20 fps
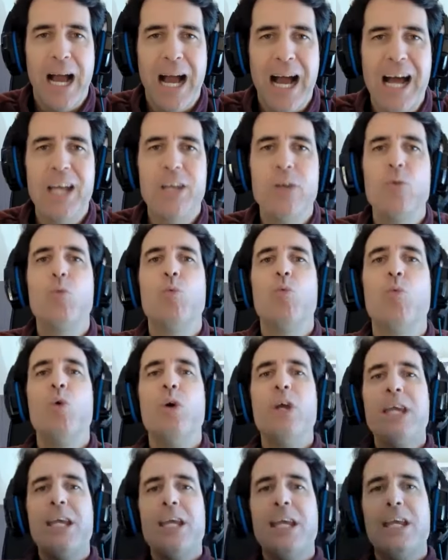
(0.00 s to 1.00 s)
and
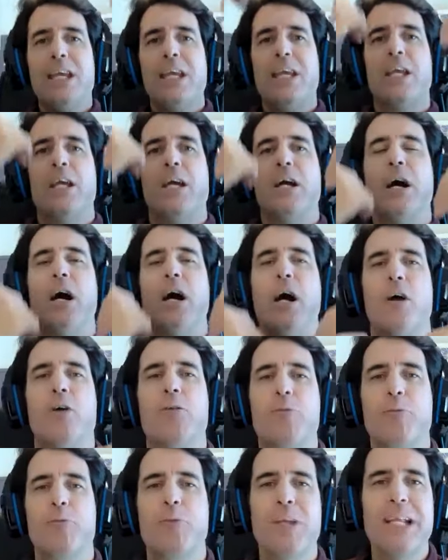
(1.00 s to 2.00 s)
we are
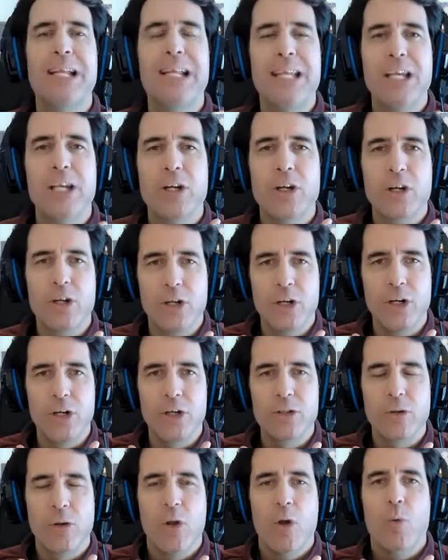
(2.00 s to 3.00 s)
feeling
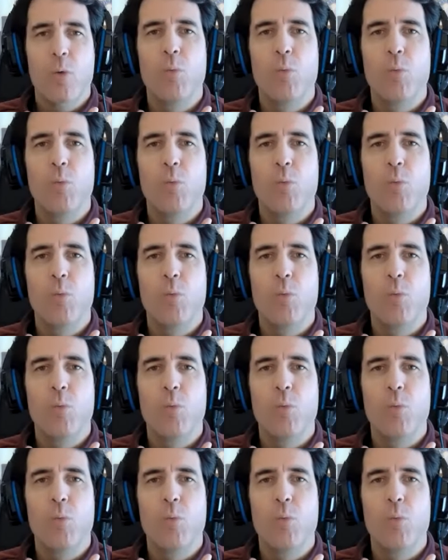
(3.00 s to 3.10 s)
hurt